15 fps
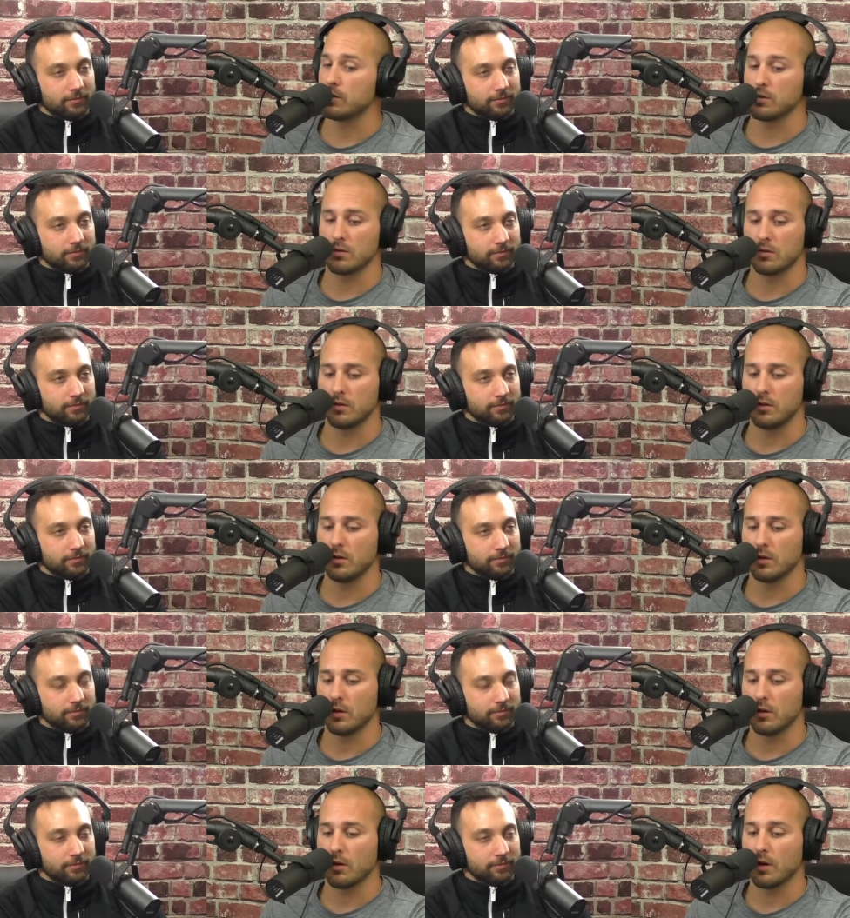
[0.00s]
Speaker 1: you're,
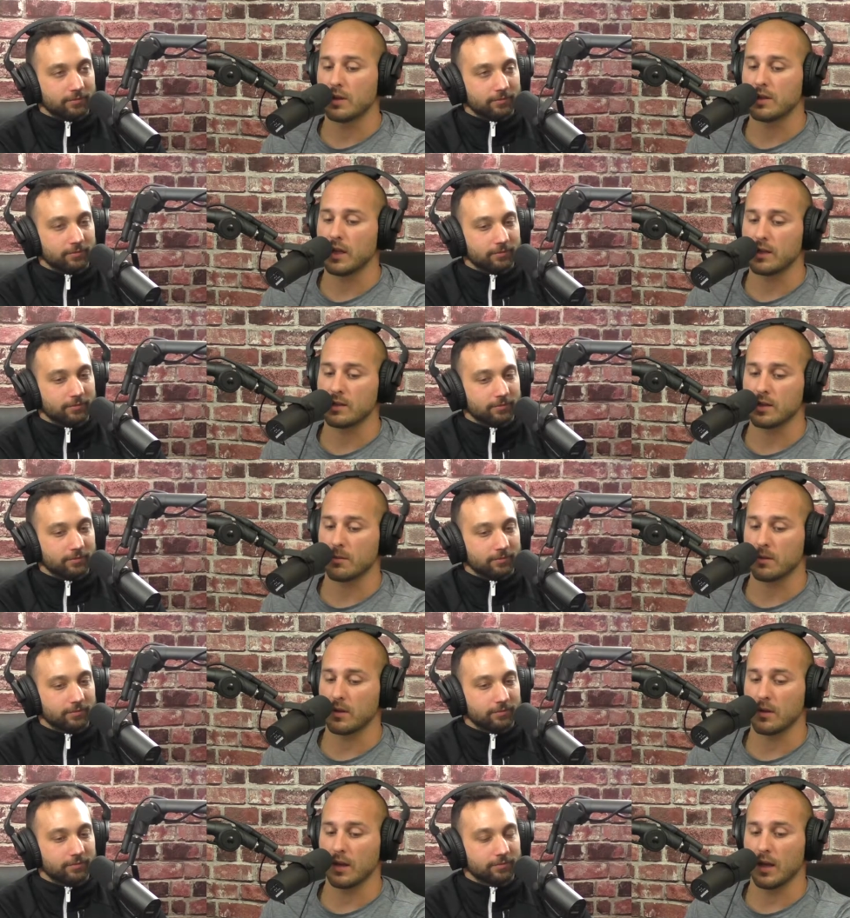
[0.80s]
you know, you're already taking
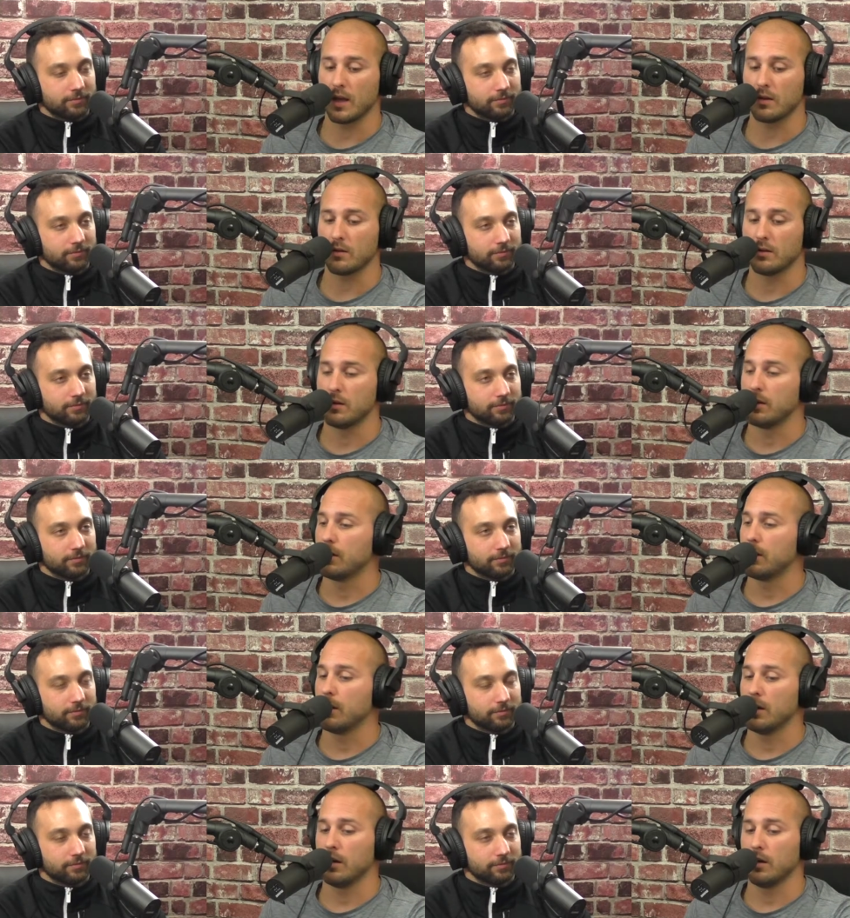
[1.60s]
something that
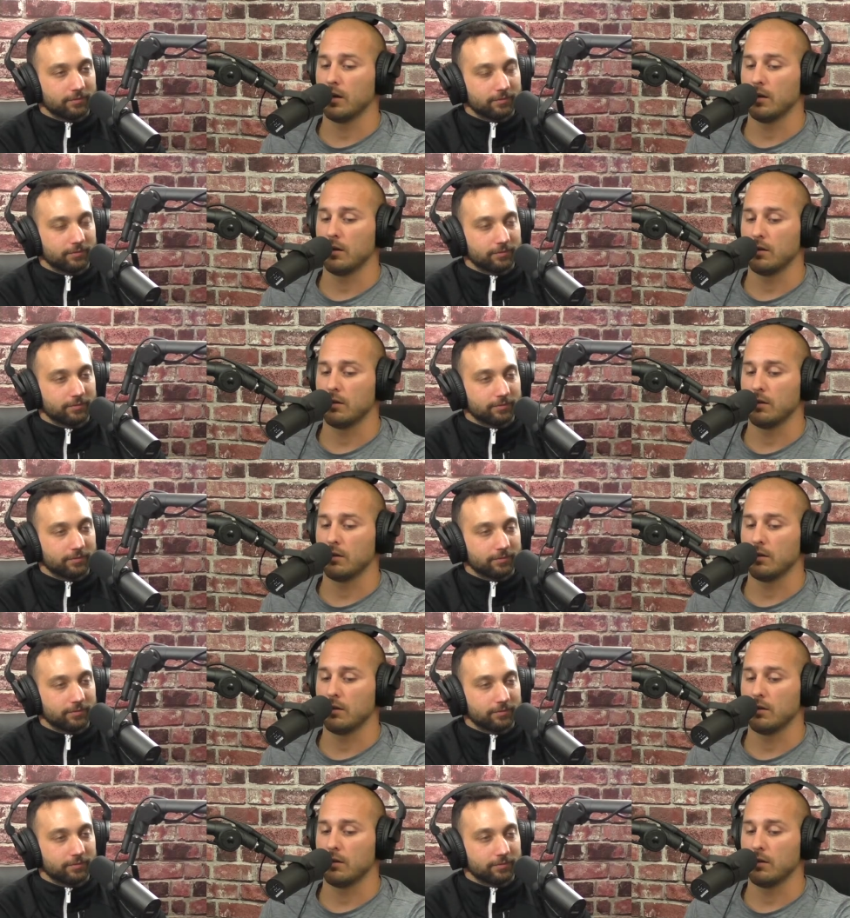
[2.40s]
uh,